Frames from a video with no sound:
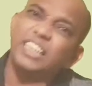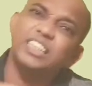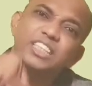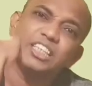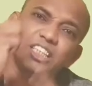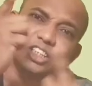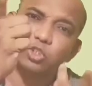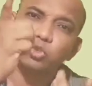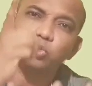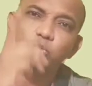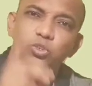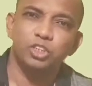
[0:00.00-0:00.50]

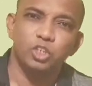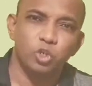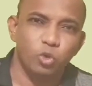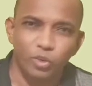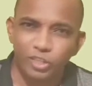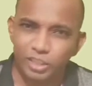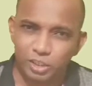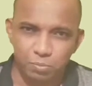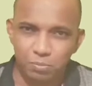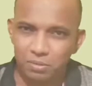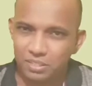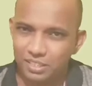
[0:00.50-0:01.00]
X raised to
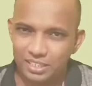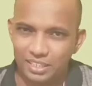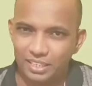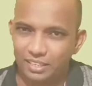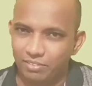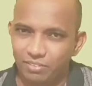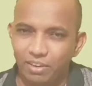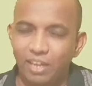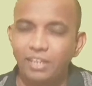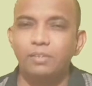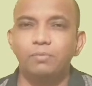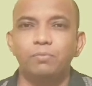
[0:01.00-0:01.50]
0 is
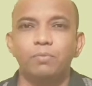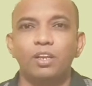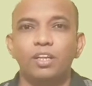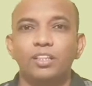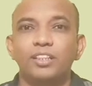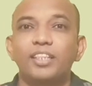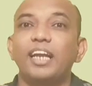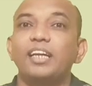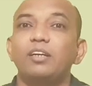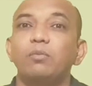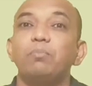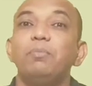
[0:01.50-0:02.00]
missing,
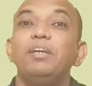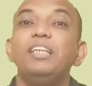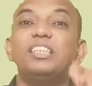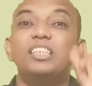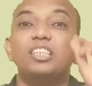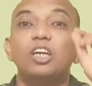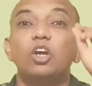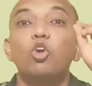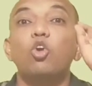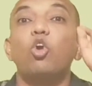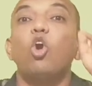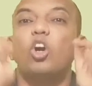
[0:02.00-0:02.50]
right? That
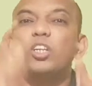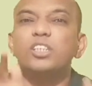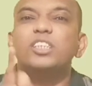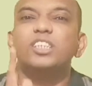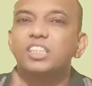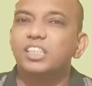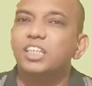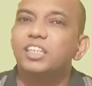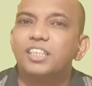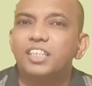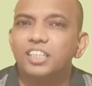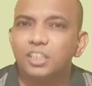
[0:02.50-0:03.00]
means
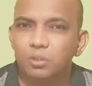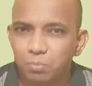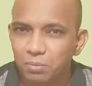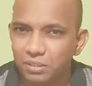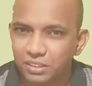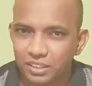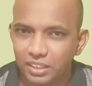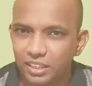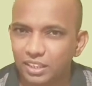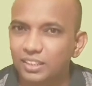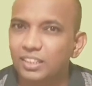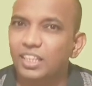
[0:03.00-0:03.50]
constant
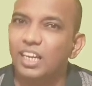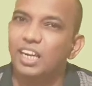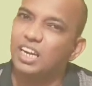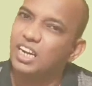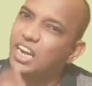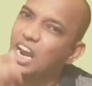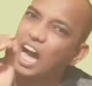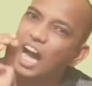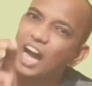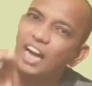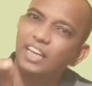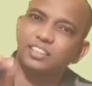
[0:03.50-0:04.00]
is missing,
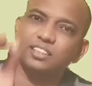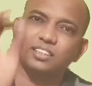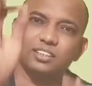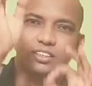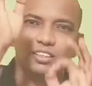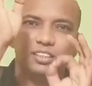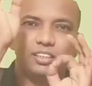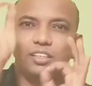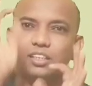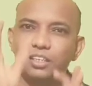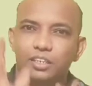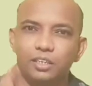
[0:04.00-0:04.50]
the
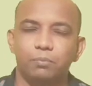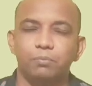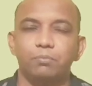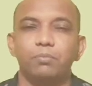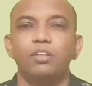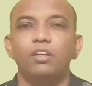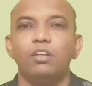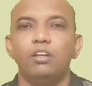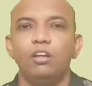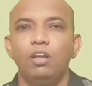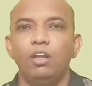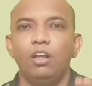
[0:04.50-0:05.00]
last
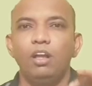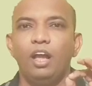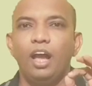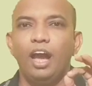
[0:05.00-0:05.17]
term.